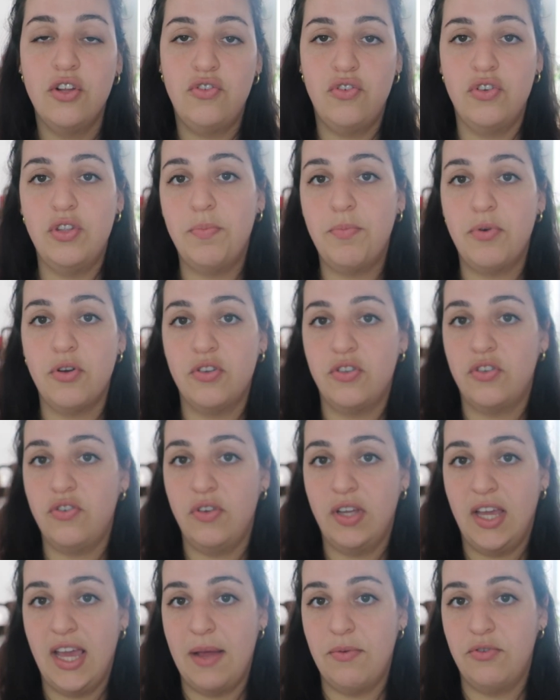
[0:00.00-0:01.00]
to the person who
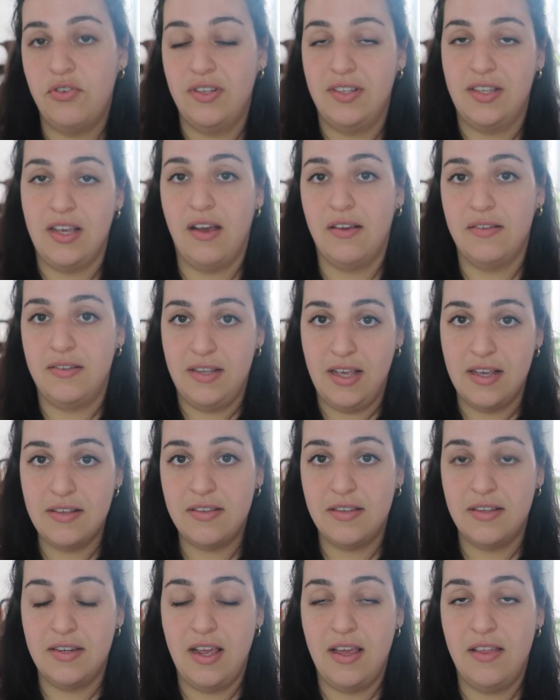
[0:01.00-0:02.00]
came to his house
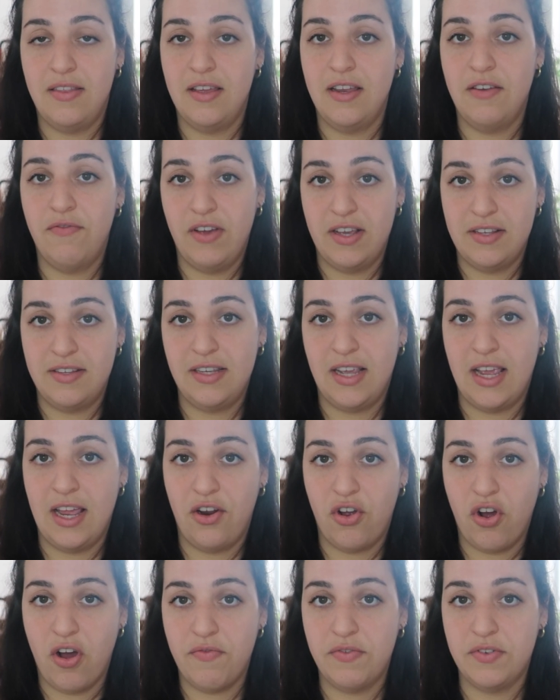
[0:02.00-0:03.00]
yesterday, the
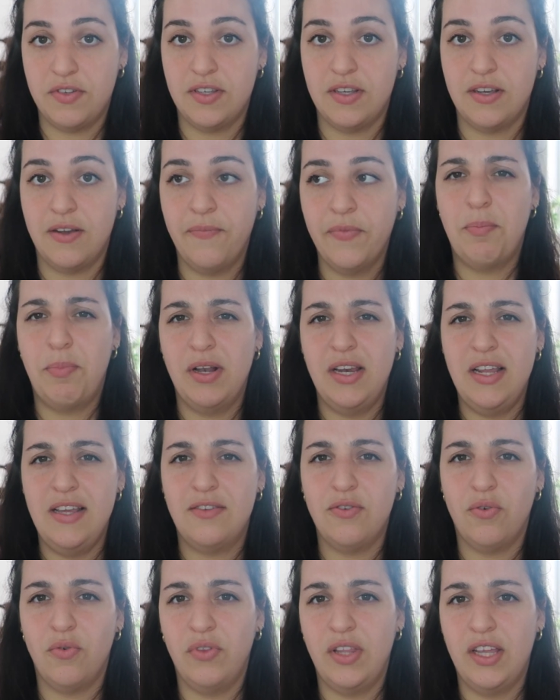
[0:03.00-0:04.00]
investigating officer. The police
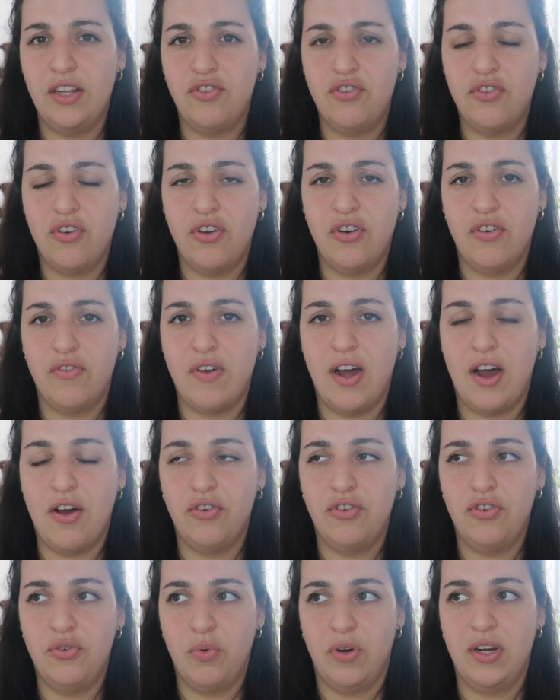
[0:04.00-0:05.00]
all then turn
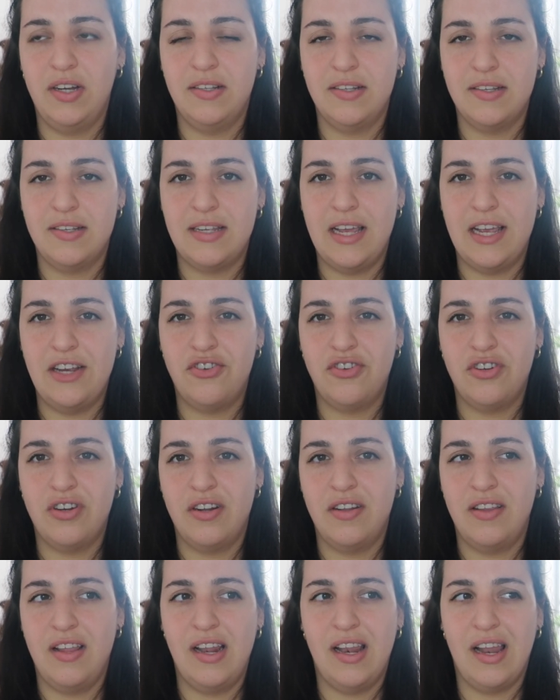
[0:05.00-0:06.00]
around who are in the station
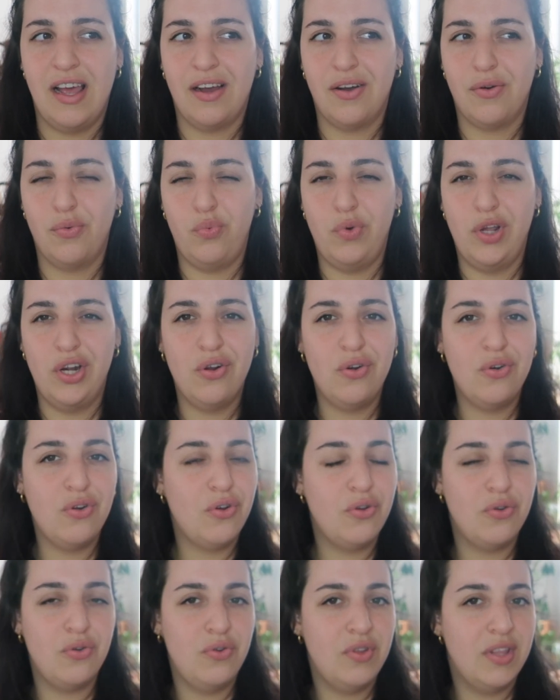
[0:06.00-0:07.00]
and they're like, we don't
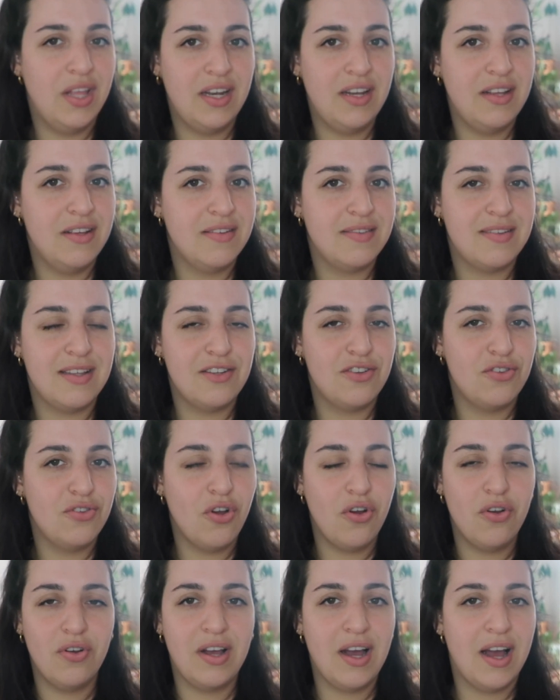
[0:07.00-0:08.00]
know who that is. There's
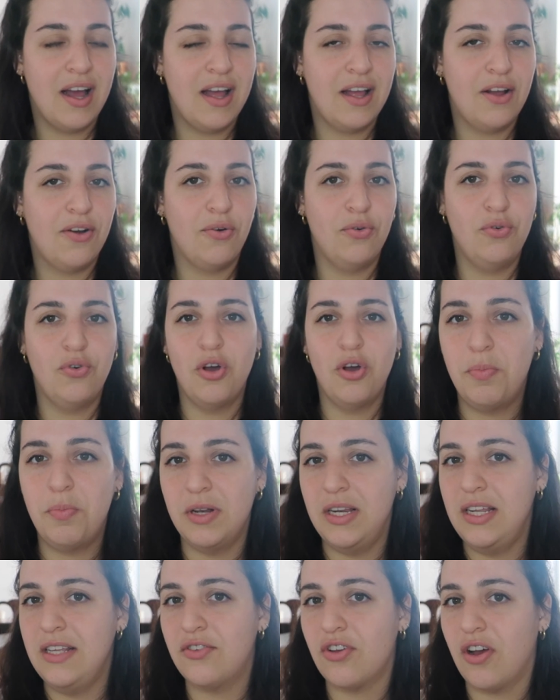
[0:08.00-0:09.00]
no guy or
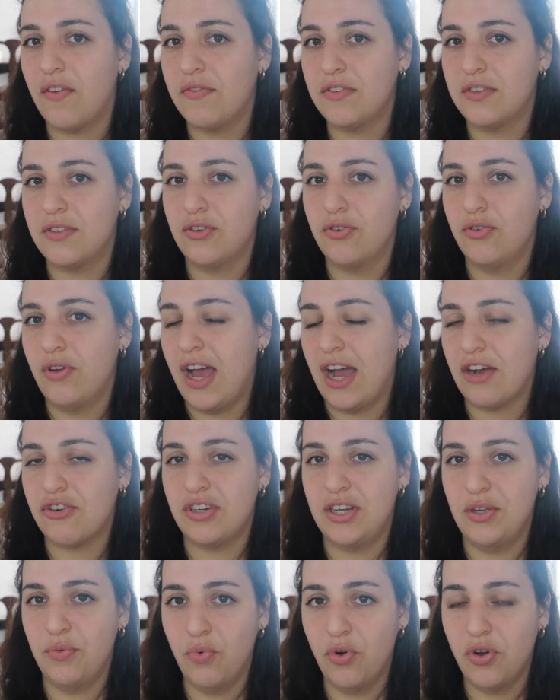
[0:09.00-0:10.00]
police officer who
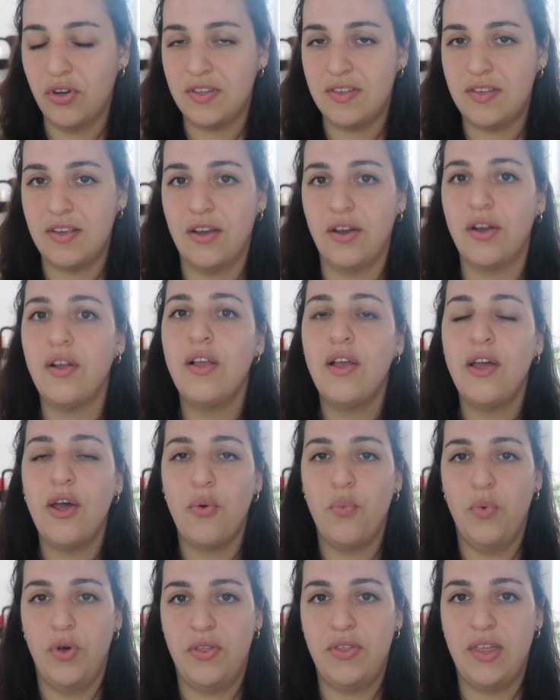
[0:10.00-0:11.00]
actually works here
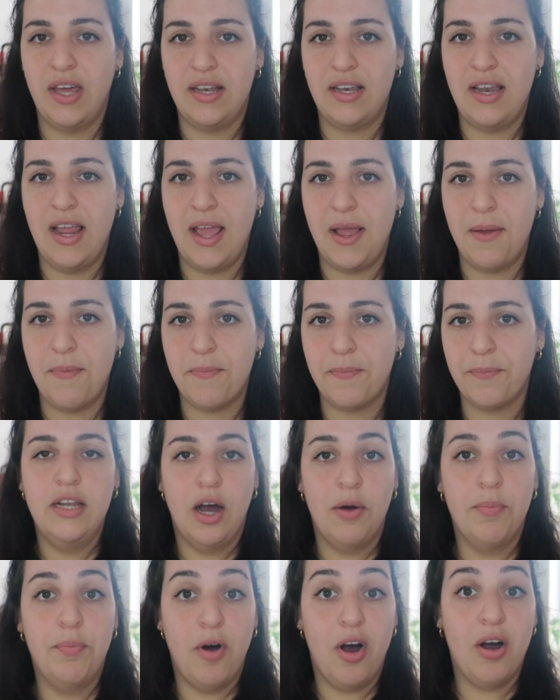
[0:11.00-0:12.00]
with that name.
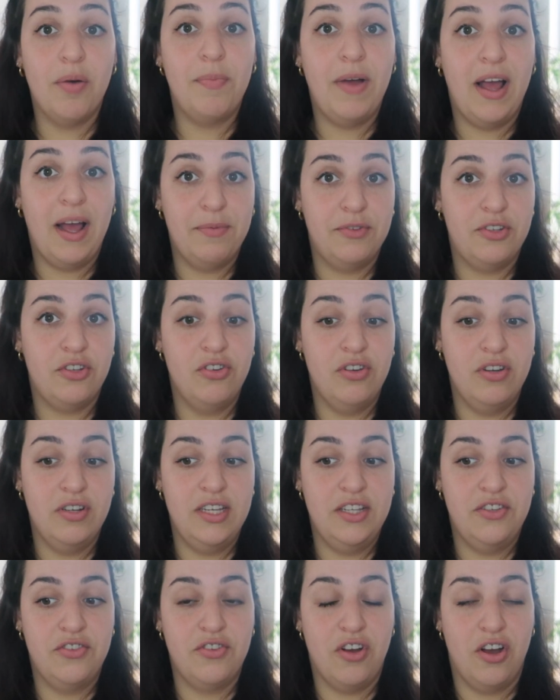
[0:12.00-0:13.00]
Now Bob
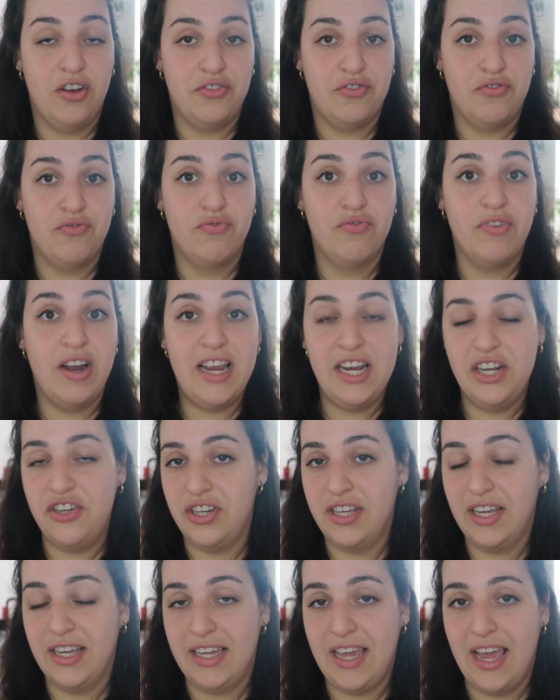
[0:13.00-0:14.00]
absolutely starts
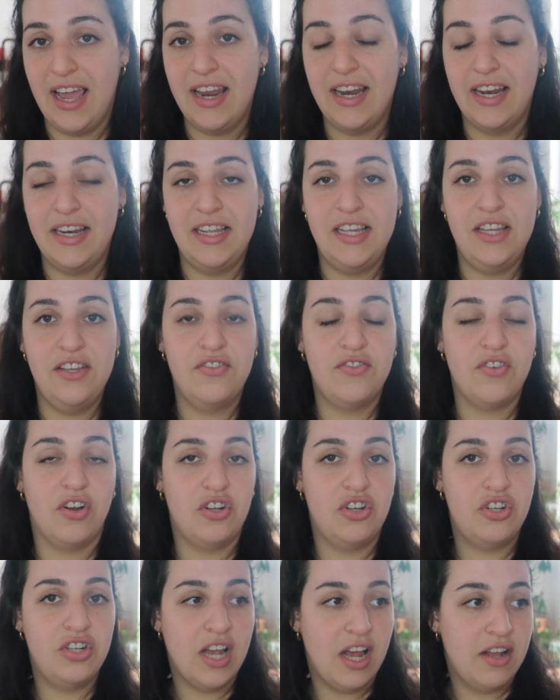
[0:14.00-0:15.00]
raging again and he
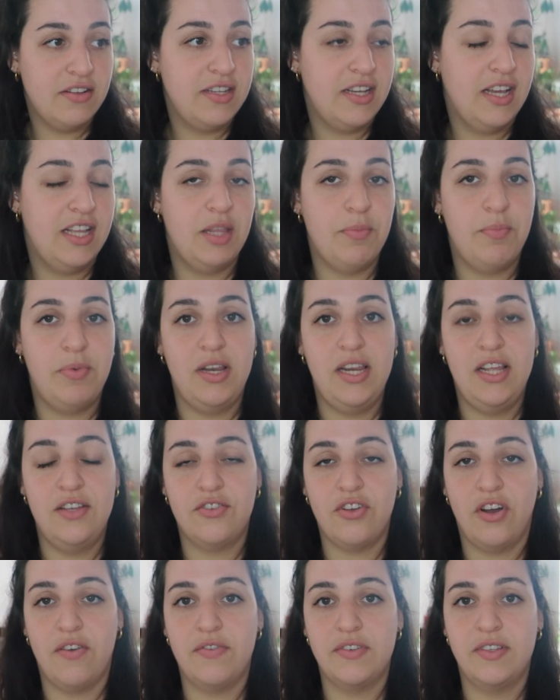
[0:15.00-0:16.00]
starts shouting at the police
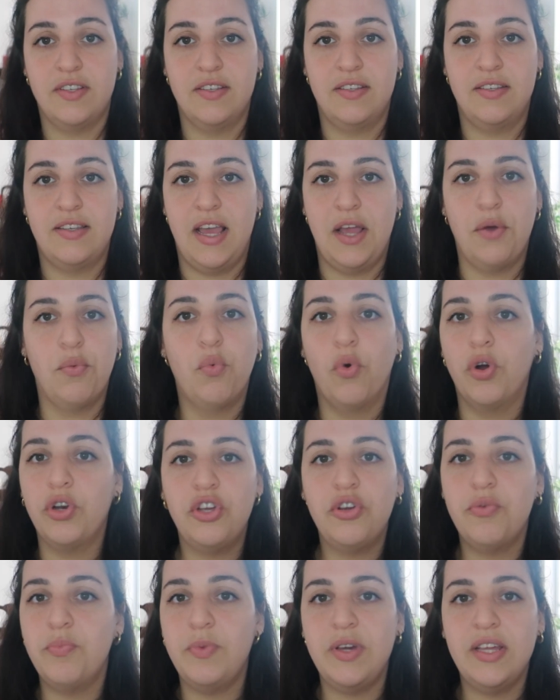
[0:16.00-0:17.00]
officers saying, what do
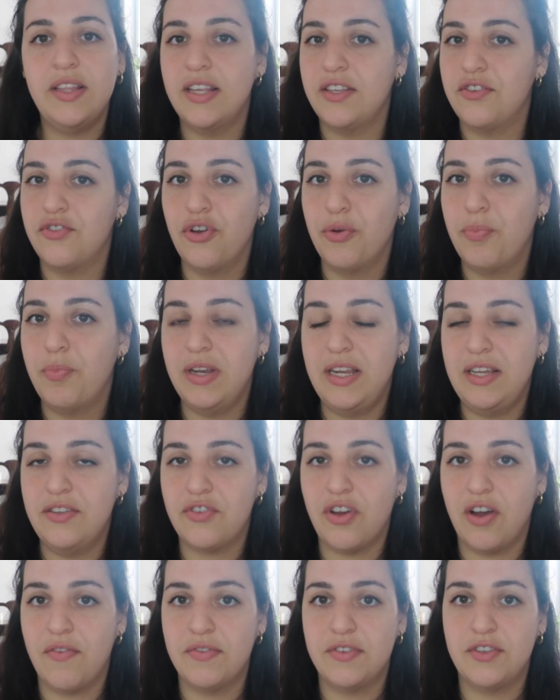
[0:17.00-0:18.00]
you mean there's no police
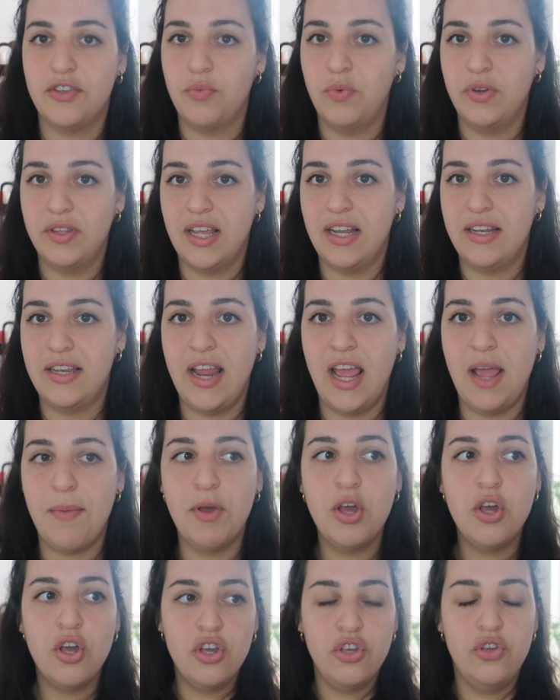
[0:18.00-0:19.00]
officer with that name?
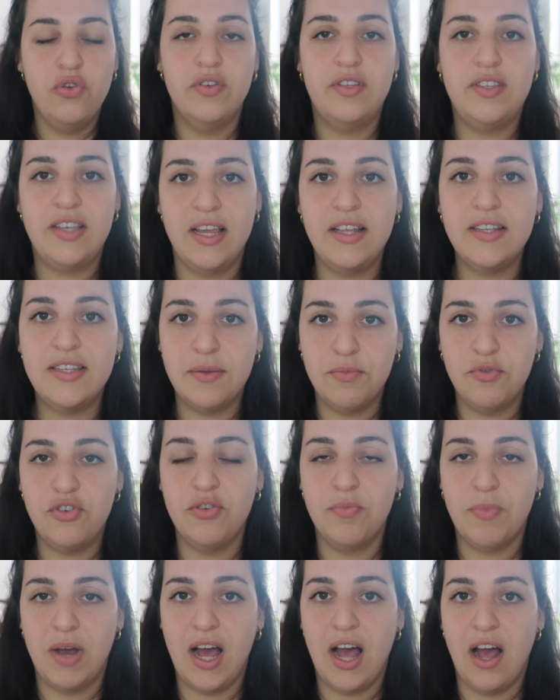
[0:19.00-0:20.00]
You sent him to
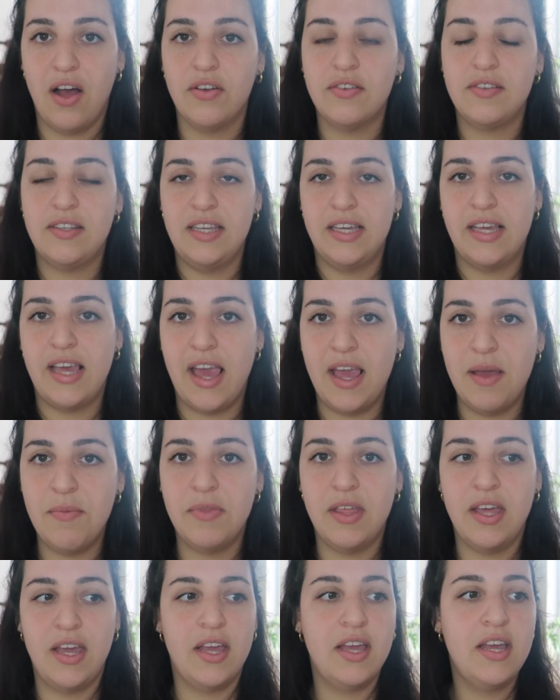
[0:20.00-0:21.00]
my house. He came
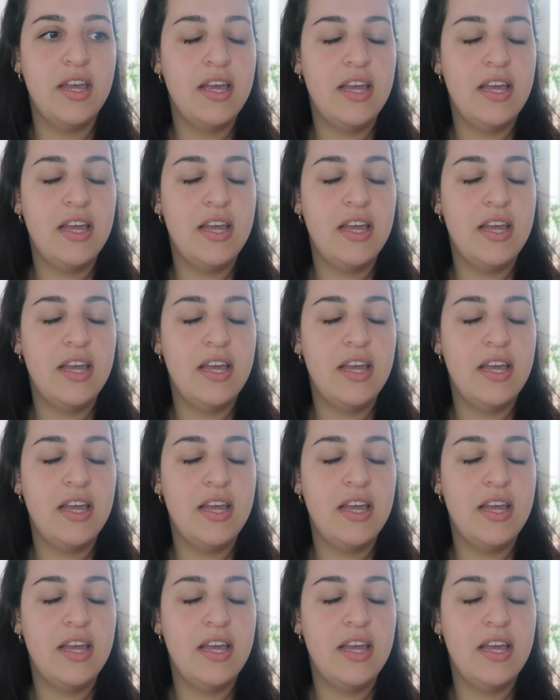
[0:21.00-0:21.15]
there.